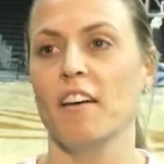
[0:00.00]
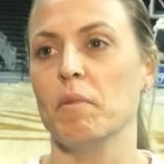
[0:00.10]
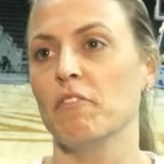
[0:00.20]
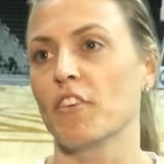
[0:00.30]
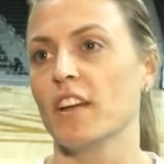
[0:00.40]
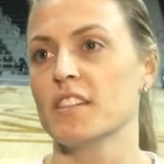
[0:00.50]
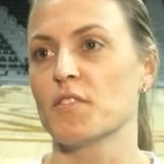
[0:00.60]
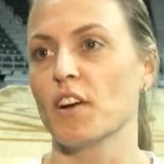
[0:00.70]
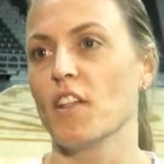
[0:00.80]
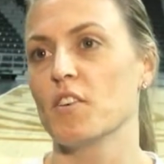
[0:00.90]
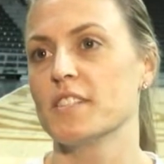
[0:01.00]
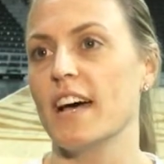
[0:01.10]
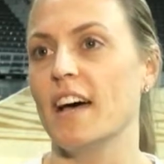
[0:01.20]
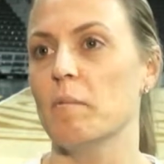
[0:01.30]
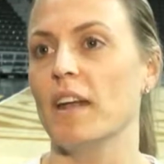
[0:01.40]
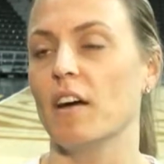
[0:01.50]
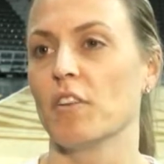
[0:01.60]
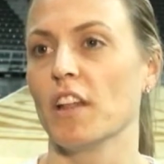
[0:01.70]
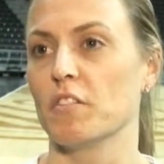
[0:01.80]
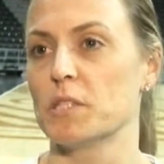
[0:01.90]
have been friends for a long time, and I
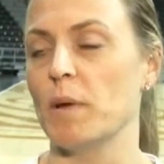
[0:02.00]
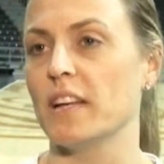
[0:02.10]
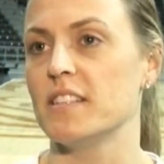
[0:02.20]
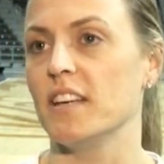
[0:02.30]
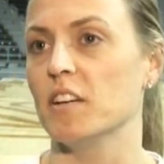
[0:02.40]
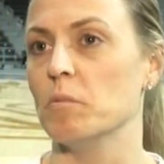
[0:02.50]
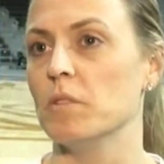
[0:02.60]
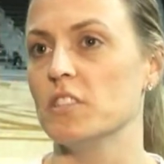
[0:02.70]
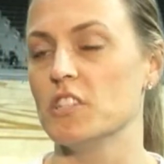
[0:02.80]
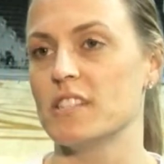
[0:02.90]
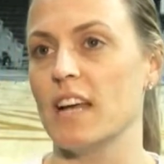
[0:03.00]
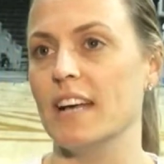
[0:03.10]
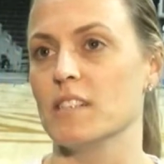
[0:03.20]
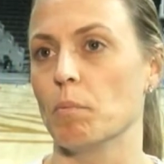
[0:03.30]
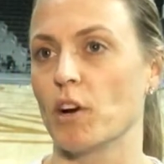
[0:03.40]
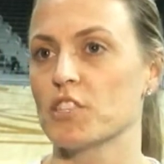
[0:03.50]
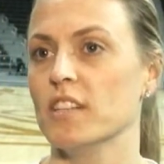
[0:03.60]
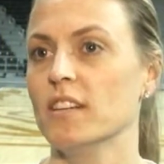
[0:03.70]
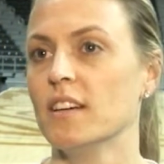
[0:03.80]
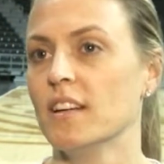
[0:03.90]
really respect him just as a
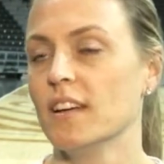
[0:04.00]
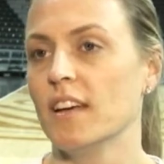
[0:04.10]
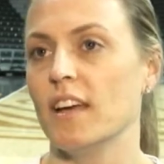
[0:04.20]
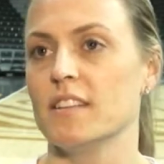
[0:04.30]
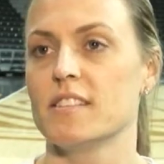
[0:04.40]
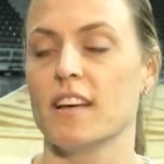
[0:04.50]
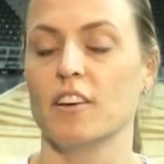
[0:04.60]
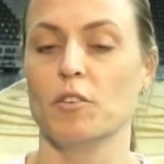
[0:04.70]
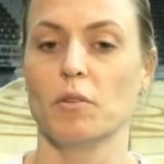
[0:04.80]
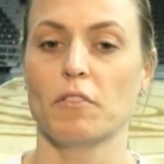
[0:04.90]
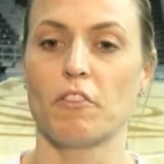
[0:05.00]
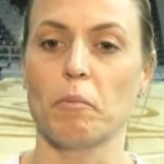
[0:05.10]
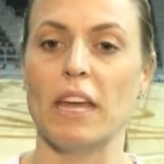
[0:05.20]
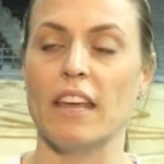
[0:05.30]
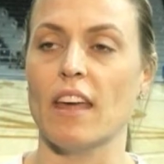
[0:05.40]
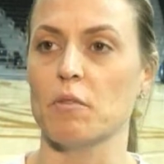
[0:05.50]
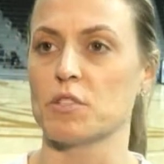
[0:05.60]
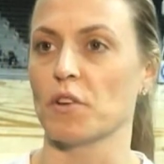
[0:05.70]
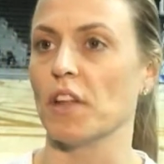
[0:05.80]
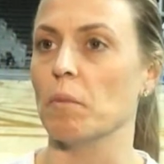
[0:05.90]
person. And so for me, that
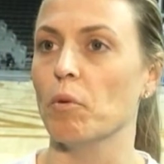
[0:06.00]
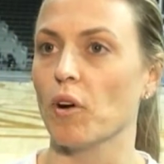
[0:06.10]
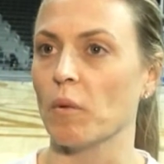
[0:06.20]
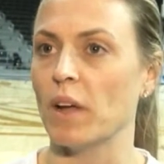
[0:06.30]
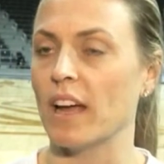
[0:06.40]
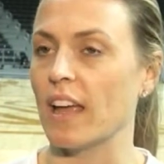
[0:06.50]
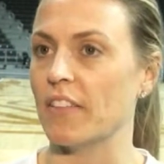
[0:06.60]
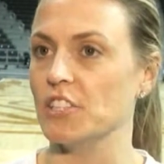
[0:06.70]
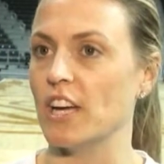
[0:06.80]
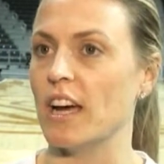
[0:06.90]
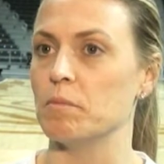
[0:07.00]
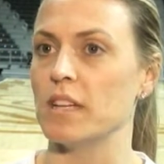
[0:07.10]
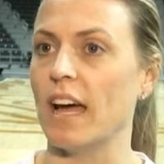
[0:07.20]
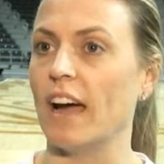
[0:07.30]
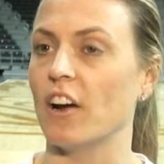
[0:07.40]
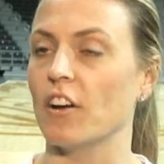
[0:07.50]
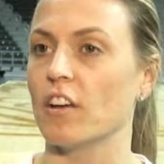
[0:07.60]
was really important when I got the job, to hire